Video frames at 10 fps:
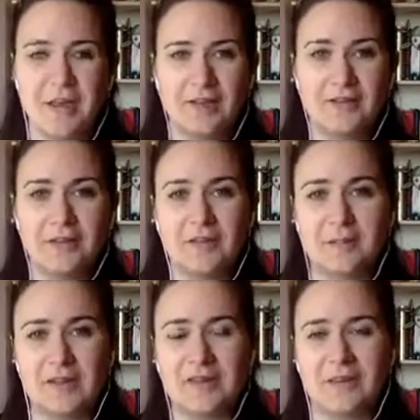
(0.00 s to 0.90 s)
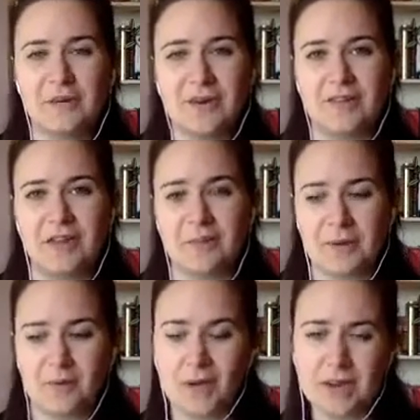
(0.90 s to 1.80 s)
And so this means that you're actually going
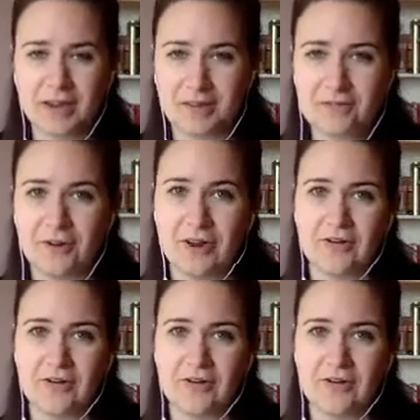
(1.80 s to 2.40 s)
to be working different